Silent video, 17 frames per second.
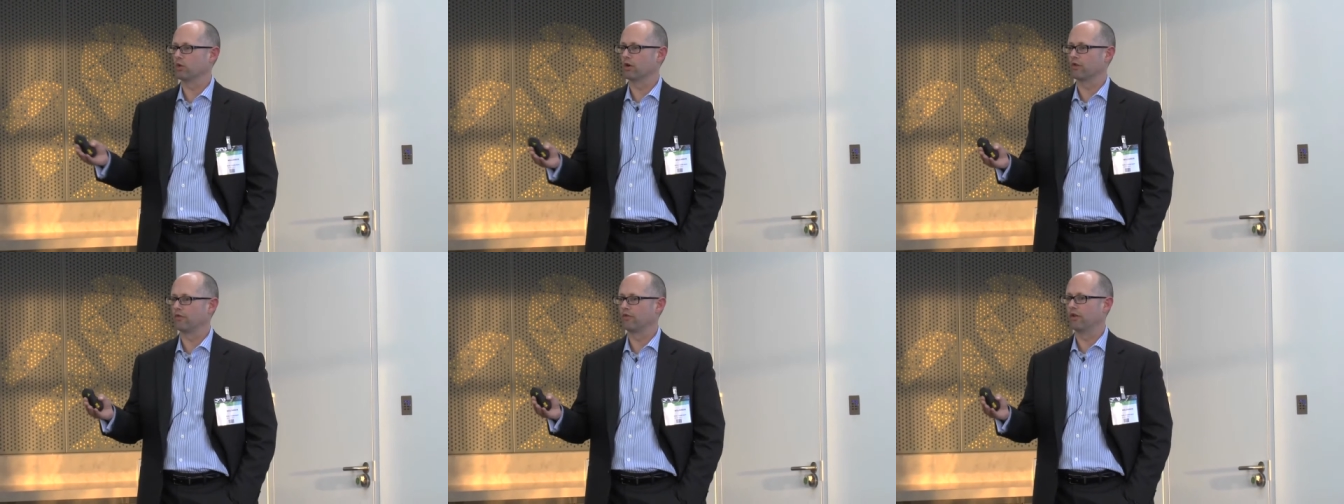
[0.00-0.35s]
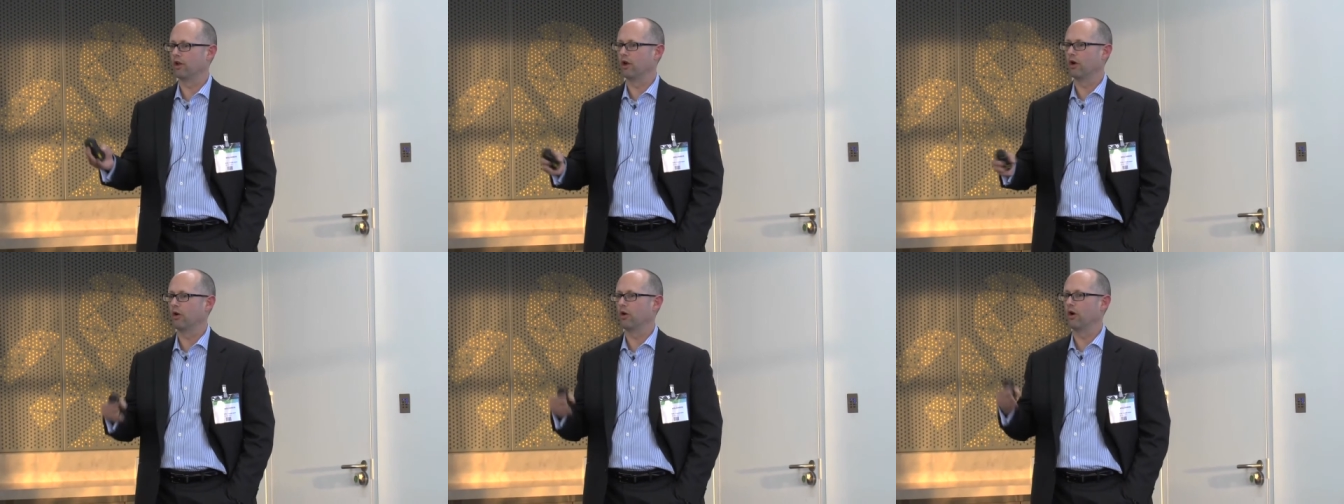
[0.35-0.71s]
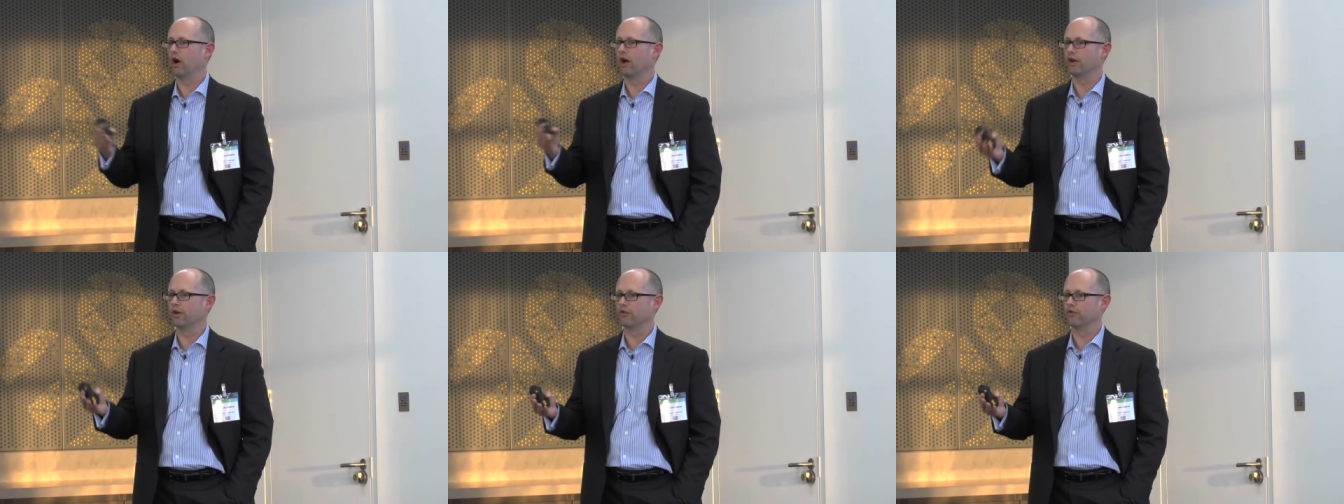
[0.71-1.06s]
workflow,
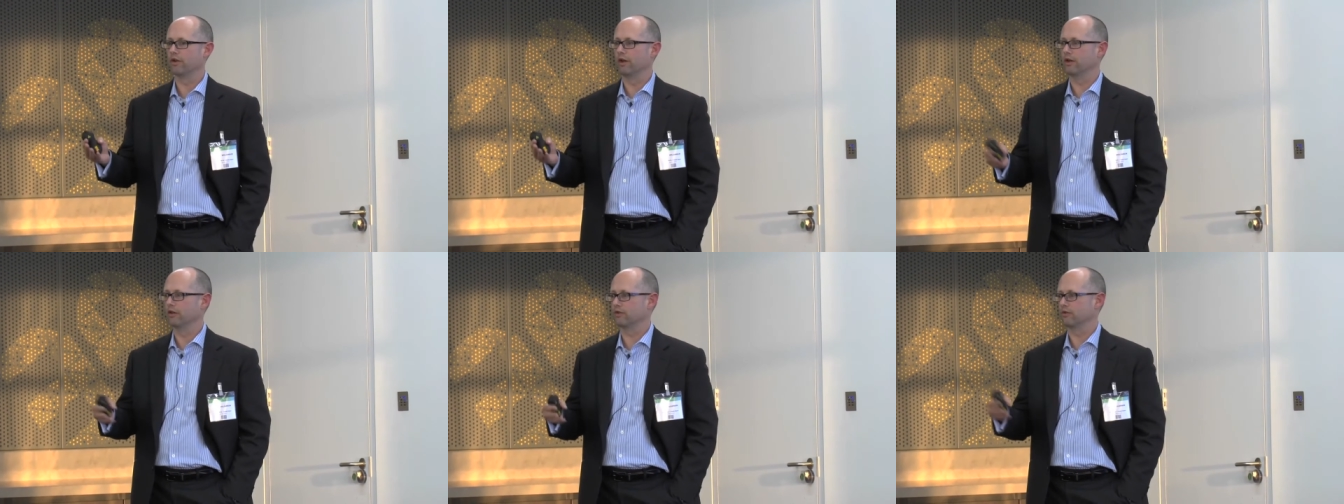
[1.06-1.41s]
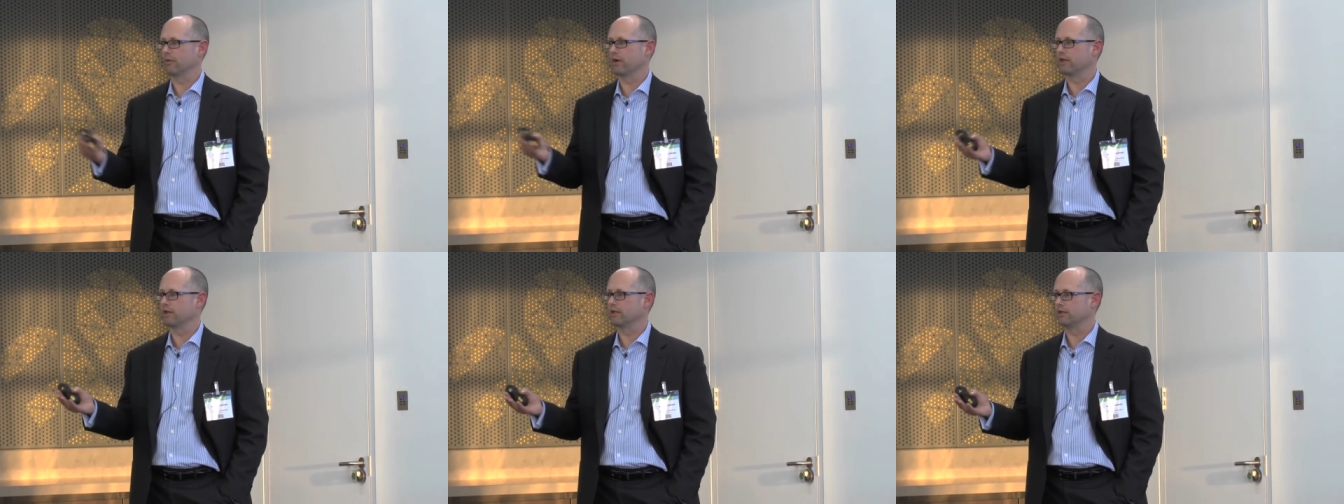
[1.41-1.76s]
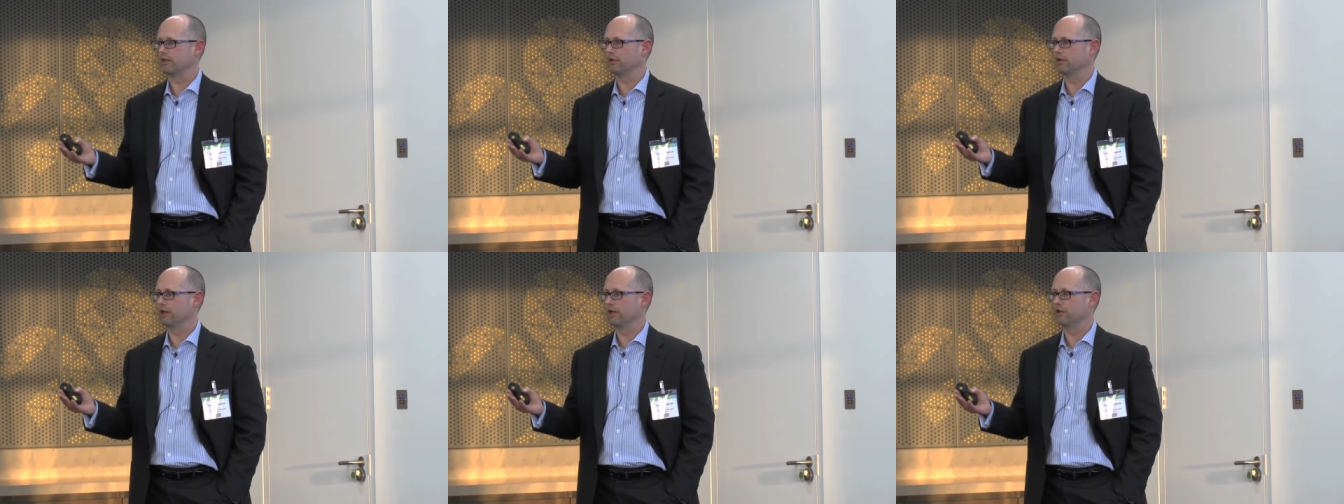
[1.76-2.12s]
audit trails,
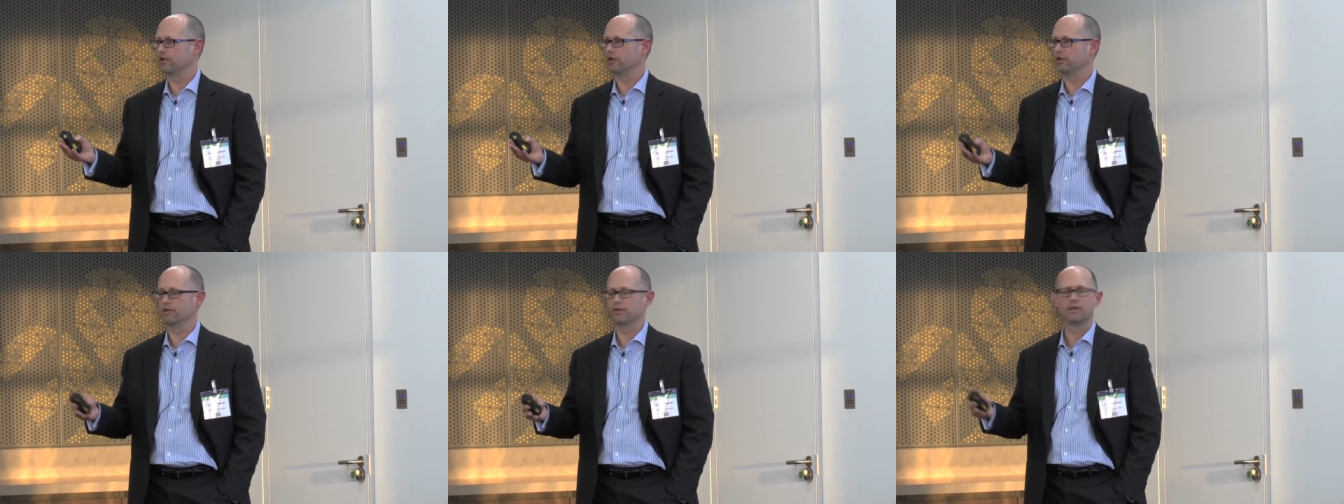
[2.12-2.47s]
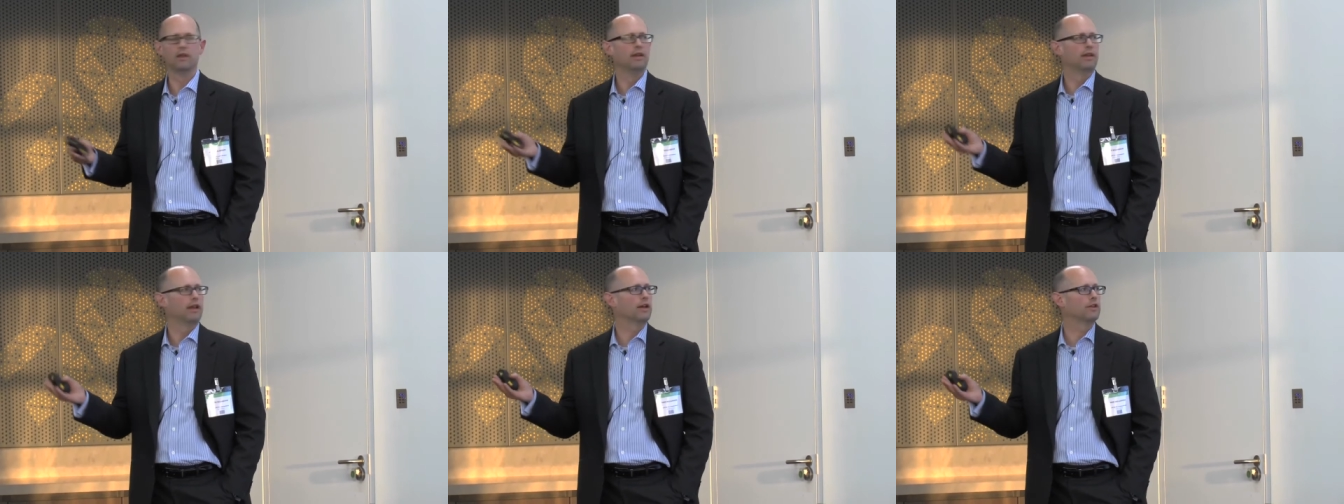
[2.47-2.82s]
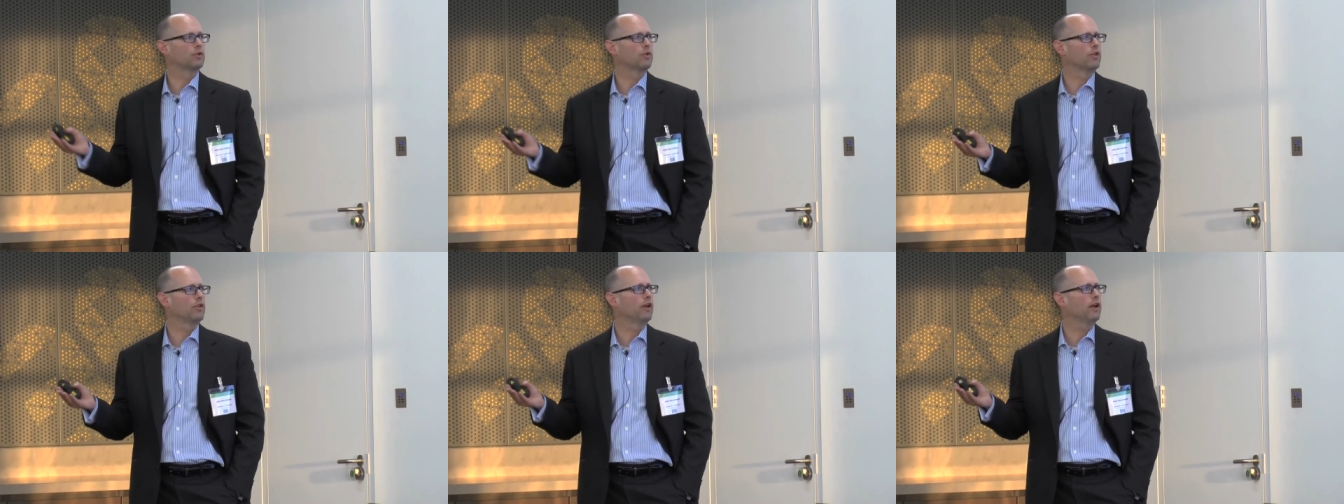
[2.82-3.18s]
reconciliations,
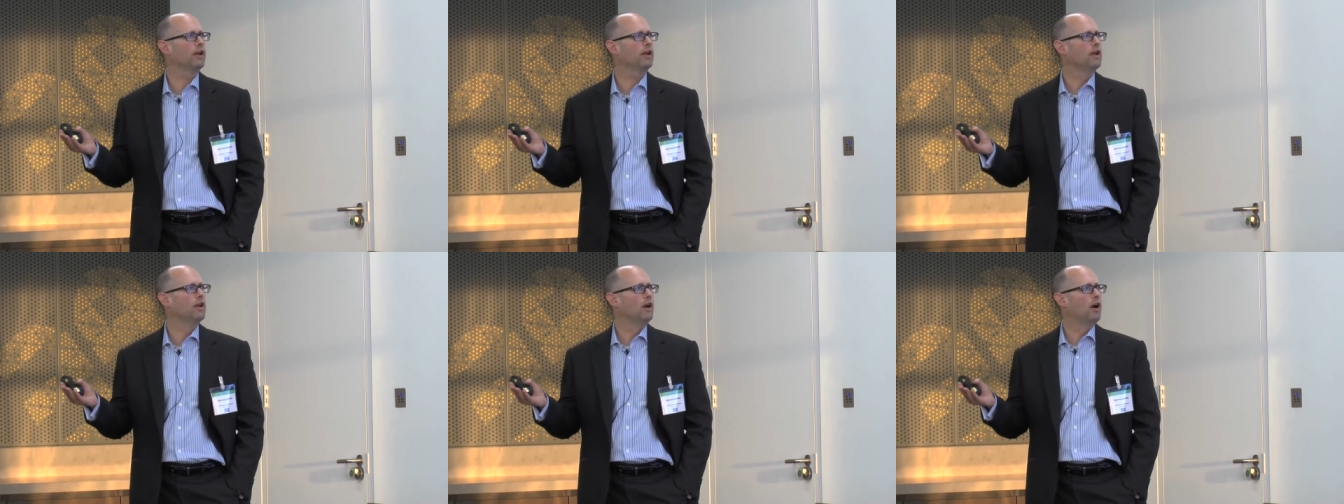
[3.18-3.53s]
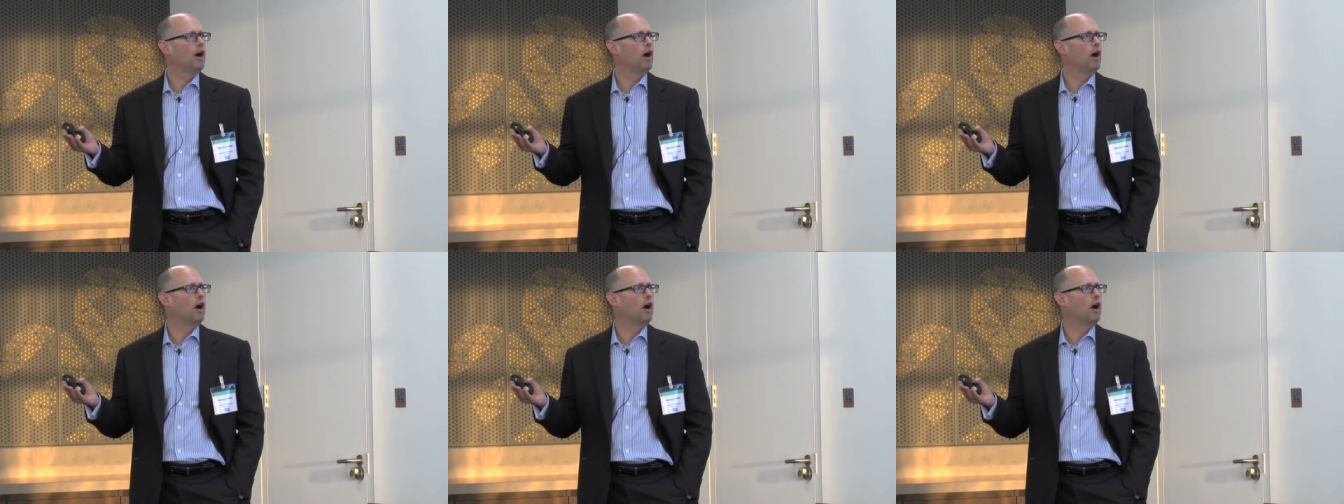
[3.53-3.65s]
that sort of thing,